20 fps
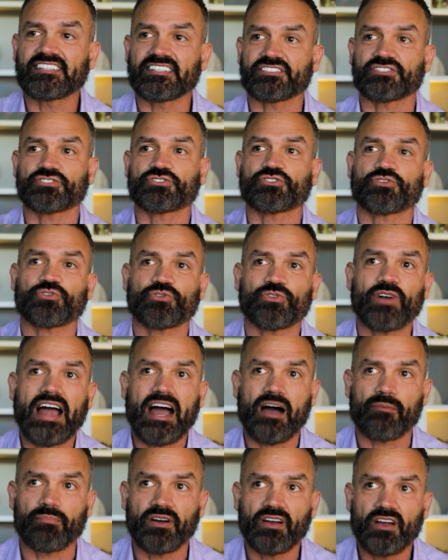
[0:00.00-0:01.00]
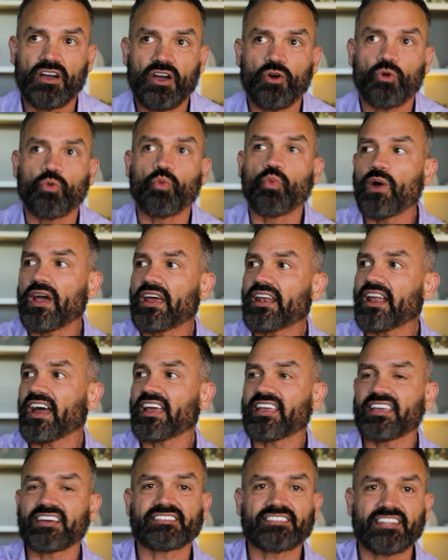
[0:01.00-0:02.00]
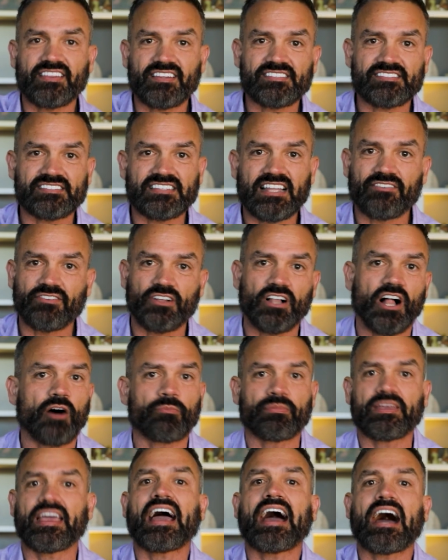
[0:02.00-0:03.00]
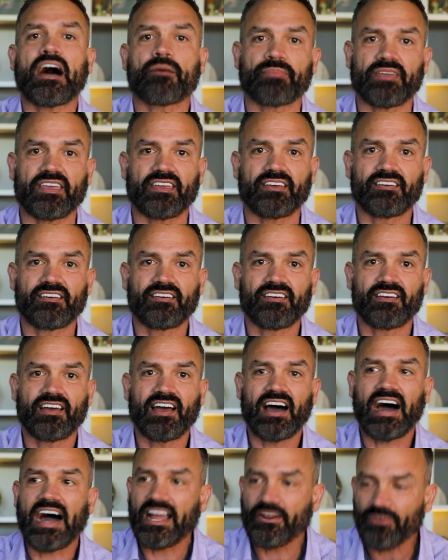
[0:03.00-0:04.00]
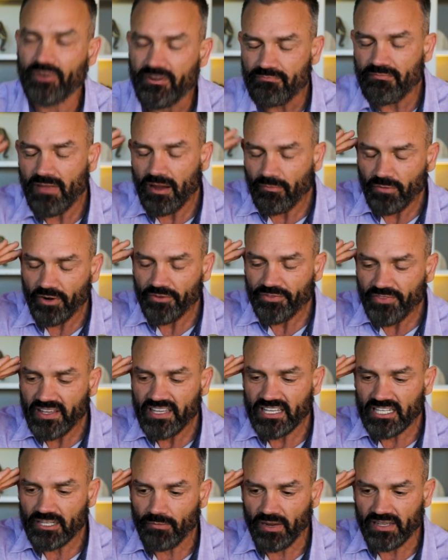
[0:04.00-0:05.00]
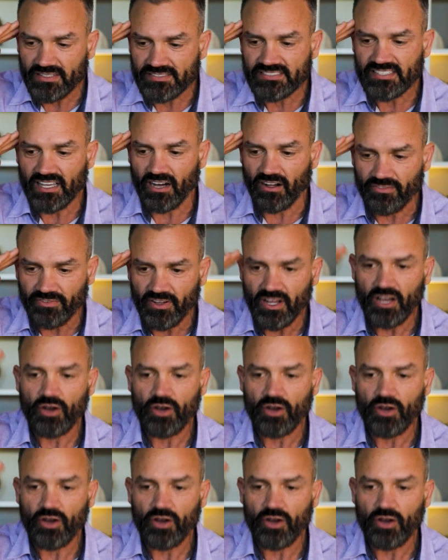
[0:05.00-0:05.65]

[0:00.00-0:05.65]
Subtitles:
this trap. When I get to this level, I'll be happy. I remember thinking to myself,